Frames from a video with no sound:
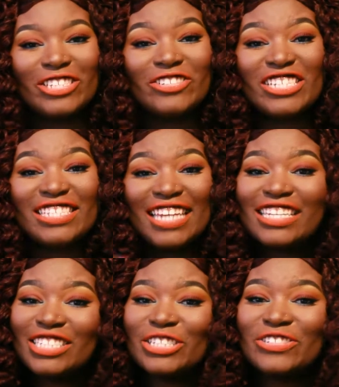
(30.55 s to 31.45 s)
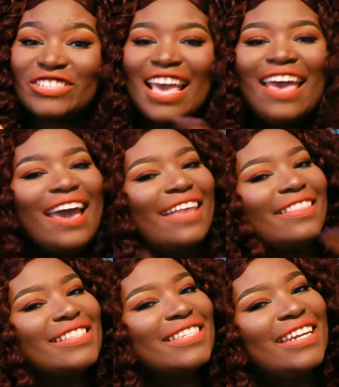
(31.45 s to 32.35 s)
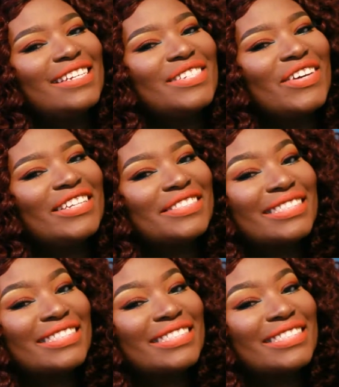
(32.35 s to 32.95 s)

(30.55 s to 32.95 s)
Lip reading: So just stay tuned and let's get into it.